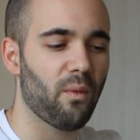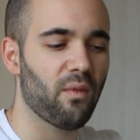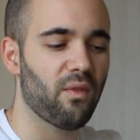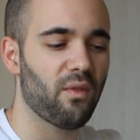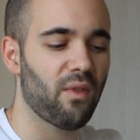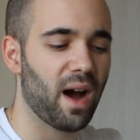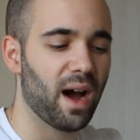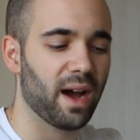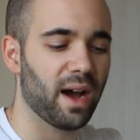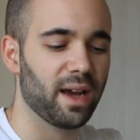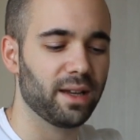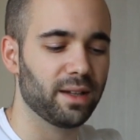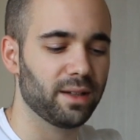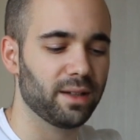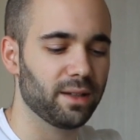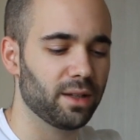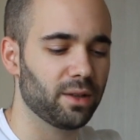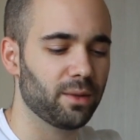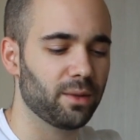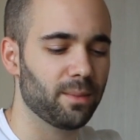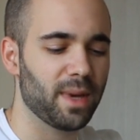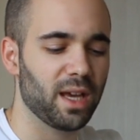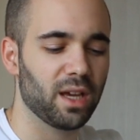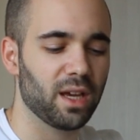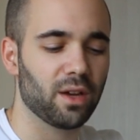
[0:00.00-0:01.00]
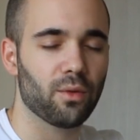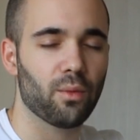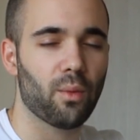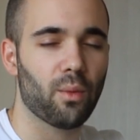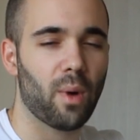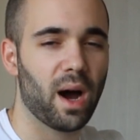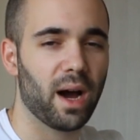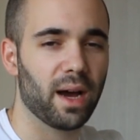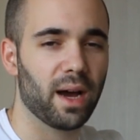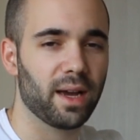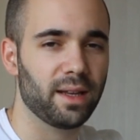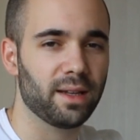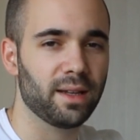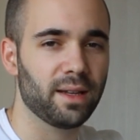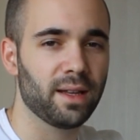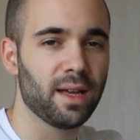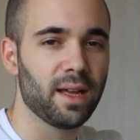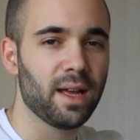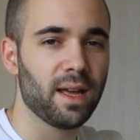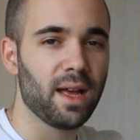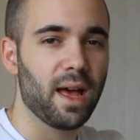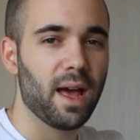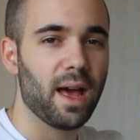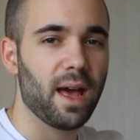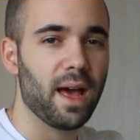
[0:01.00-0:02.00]
wine, that make wine,
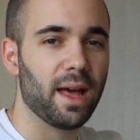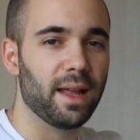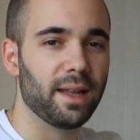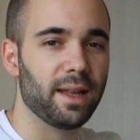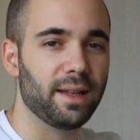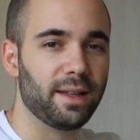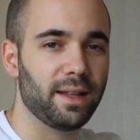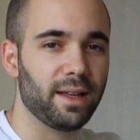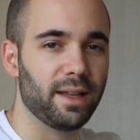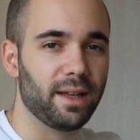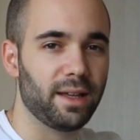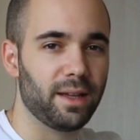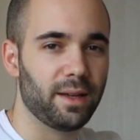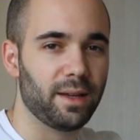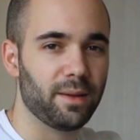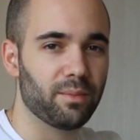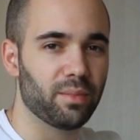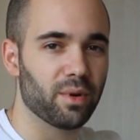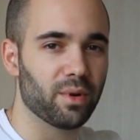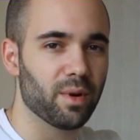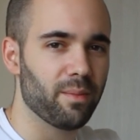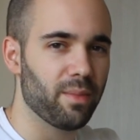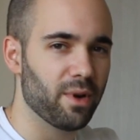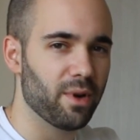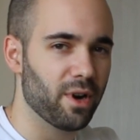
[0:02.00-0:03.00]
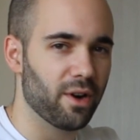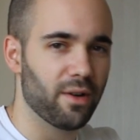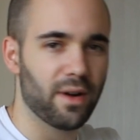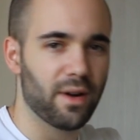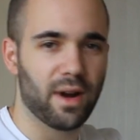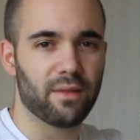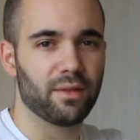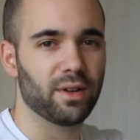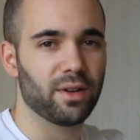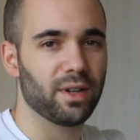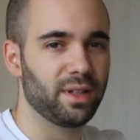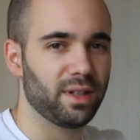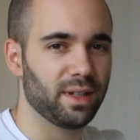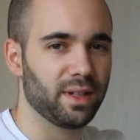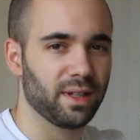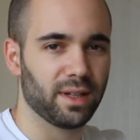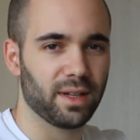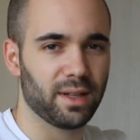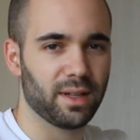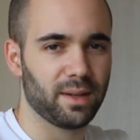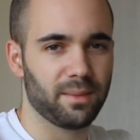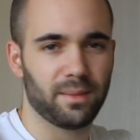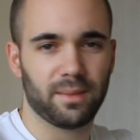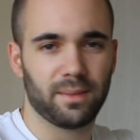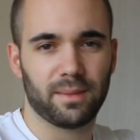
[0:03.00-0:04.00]
and they prepare everything
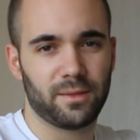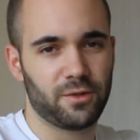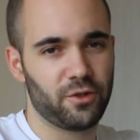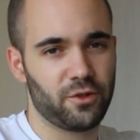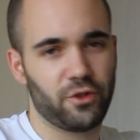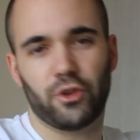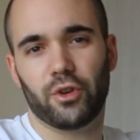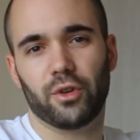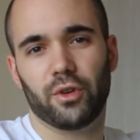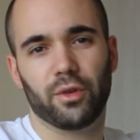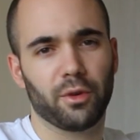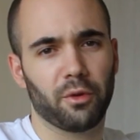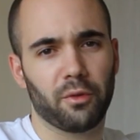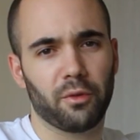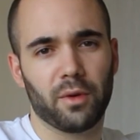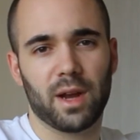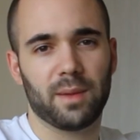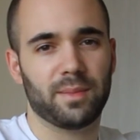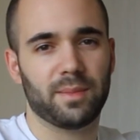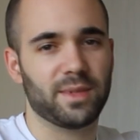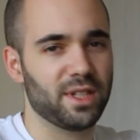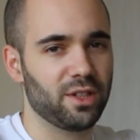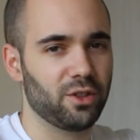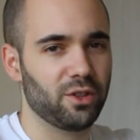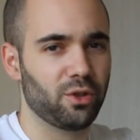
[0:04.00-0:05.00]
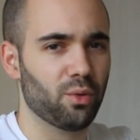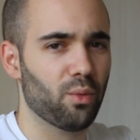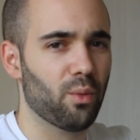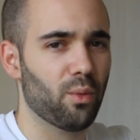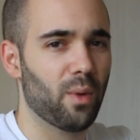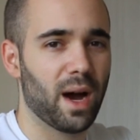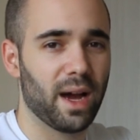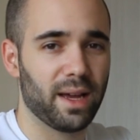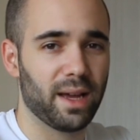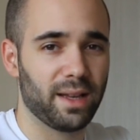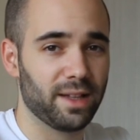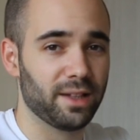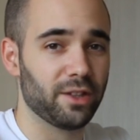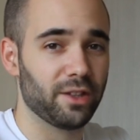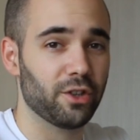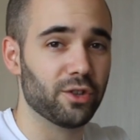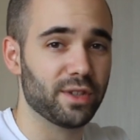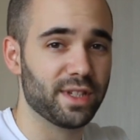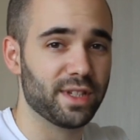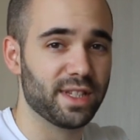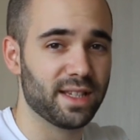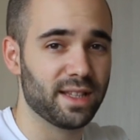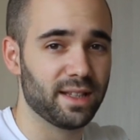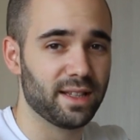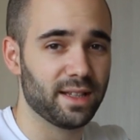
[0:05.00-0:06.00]
and turn grapes into wine and
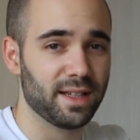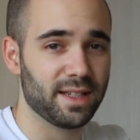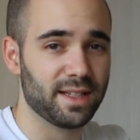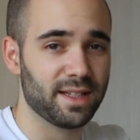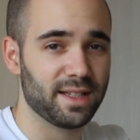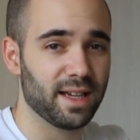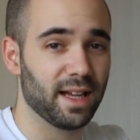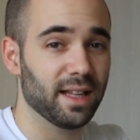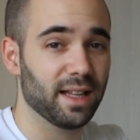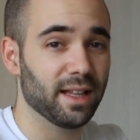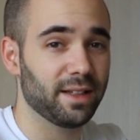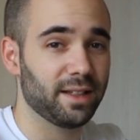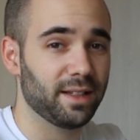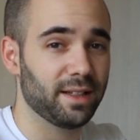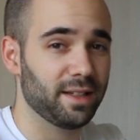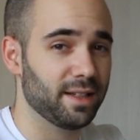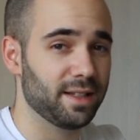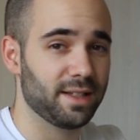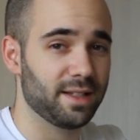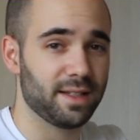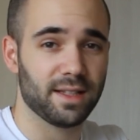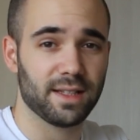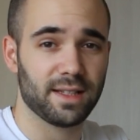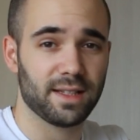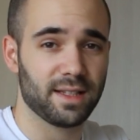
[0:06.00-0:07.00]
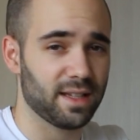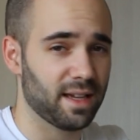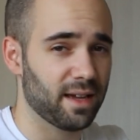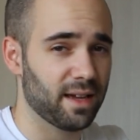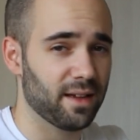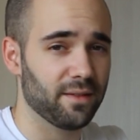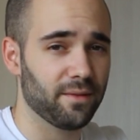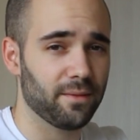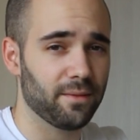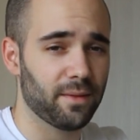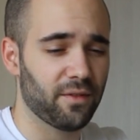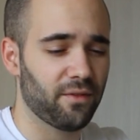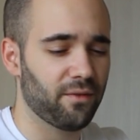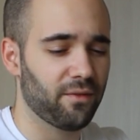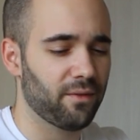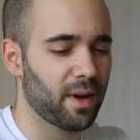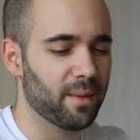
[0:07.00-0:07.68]
they sell it and it's this uh,